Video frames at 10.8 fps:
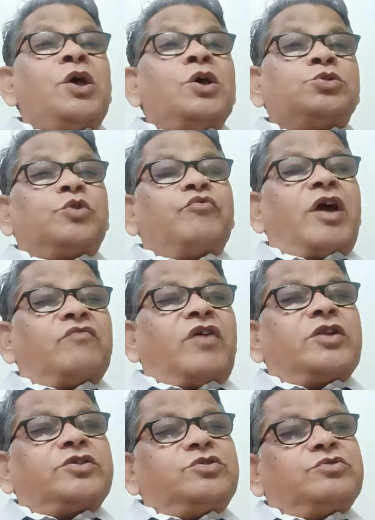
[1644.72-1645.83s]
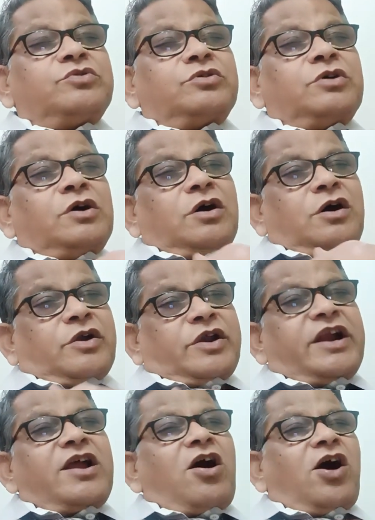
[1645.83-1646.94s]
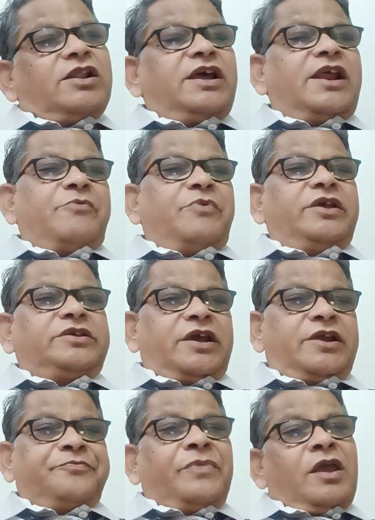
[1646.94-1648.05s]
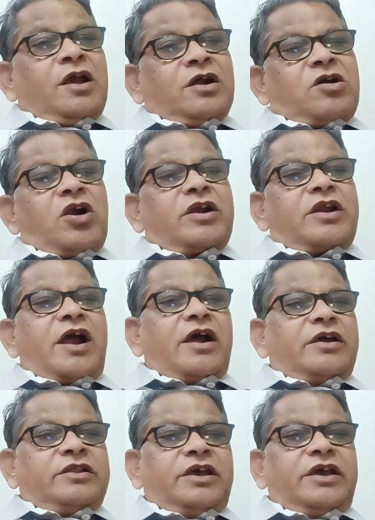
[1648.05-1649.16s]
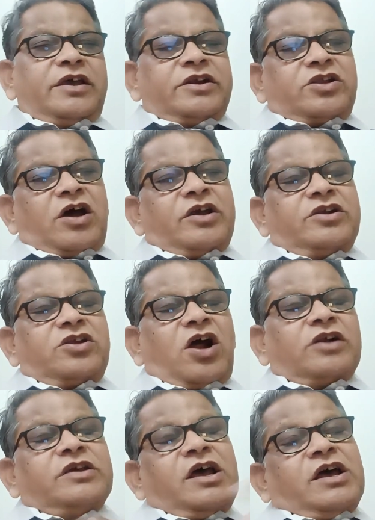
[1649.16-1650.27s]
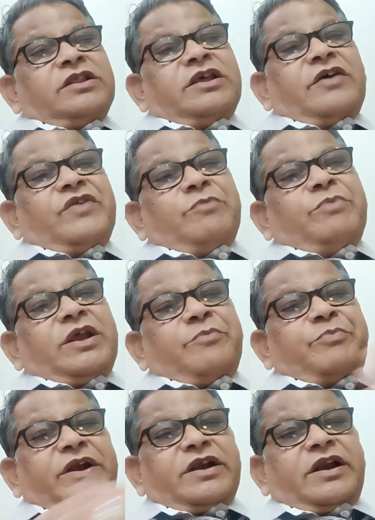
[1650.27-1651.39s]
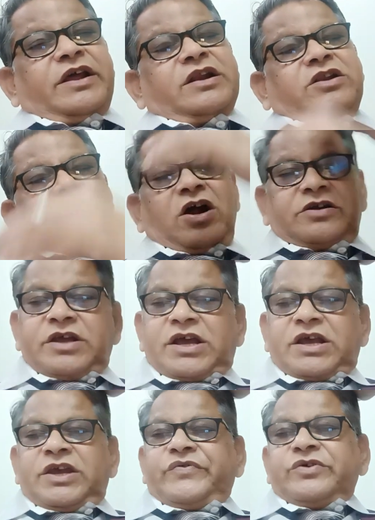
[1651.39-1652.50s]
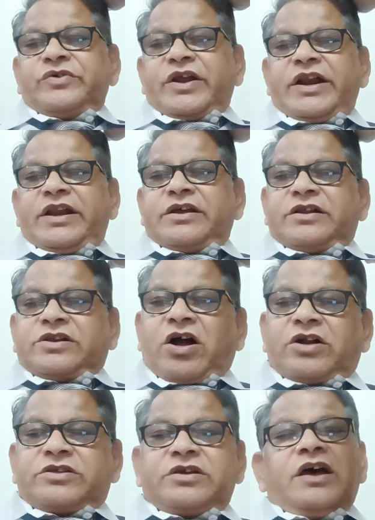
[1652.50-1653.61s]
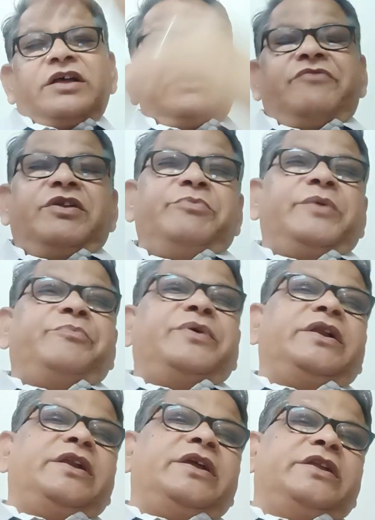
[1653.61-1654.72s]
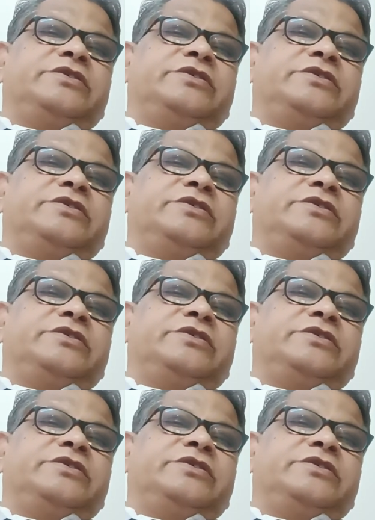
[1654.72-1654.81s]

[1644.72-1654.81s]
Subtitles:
So when once you read all the remedies in contract, in torts, they will be repeated in torts. If you read in torts, they will be repeated in